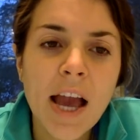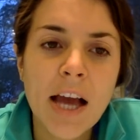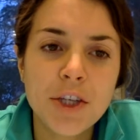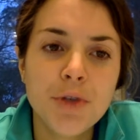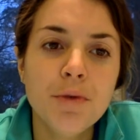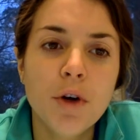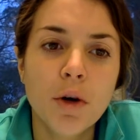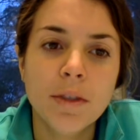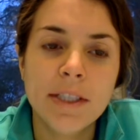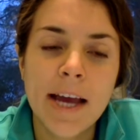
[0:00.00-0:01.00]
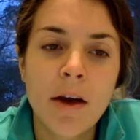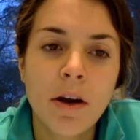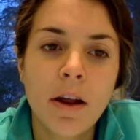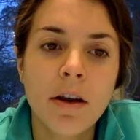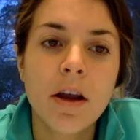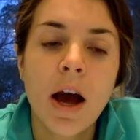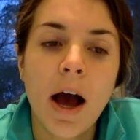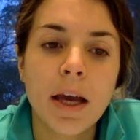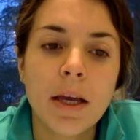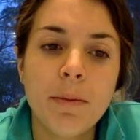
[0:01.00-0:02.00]
As you go down on
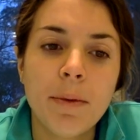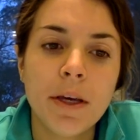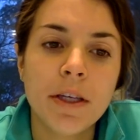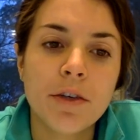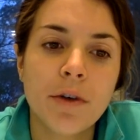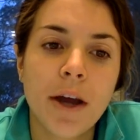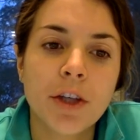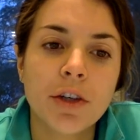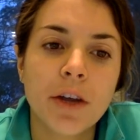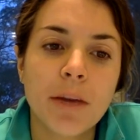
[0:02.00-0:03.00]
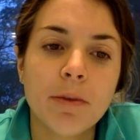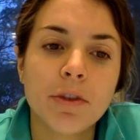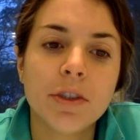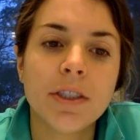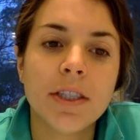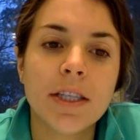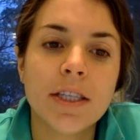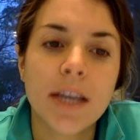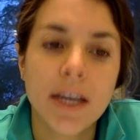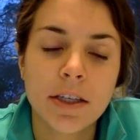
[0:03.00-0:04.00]
IEP Direct, you're able to see the
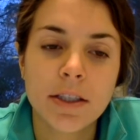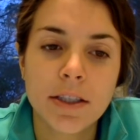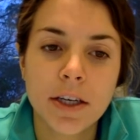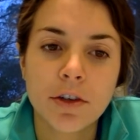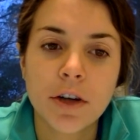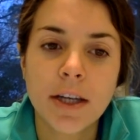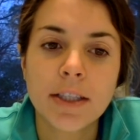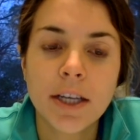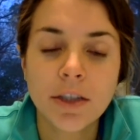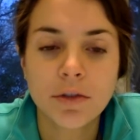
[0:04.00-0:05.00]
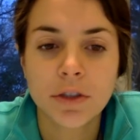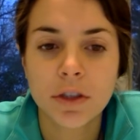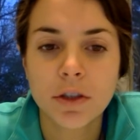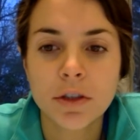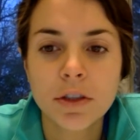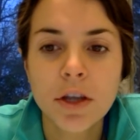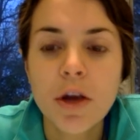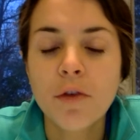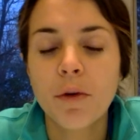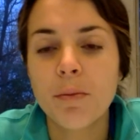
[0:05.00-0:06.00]
standardized test results
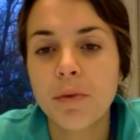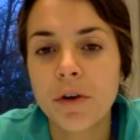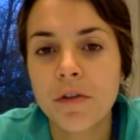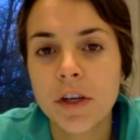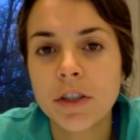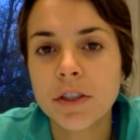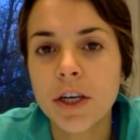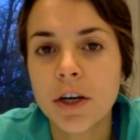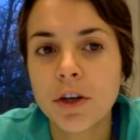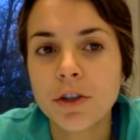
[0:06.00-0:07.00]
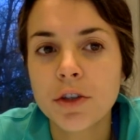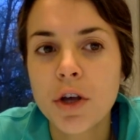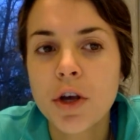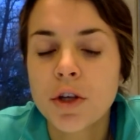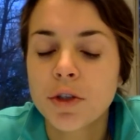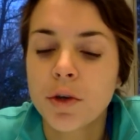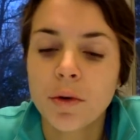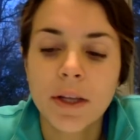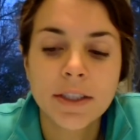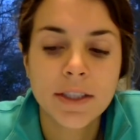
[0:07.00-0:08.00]
from previous years. So
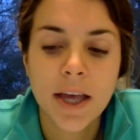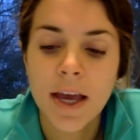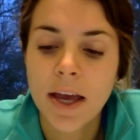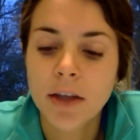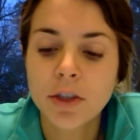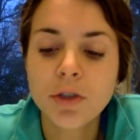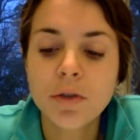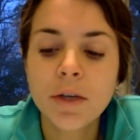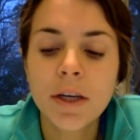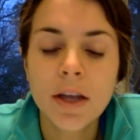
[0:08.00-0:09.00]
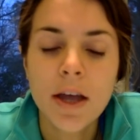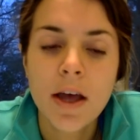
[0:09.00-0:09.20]
let's say I get a student,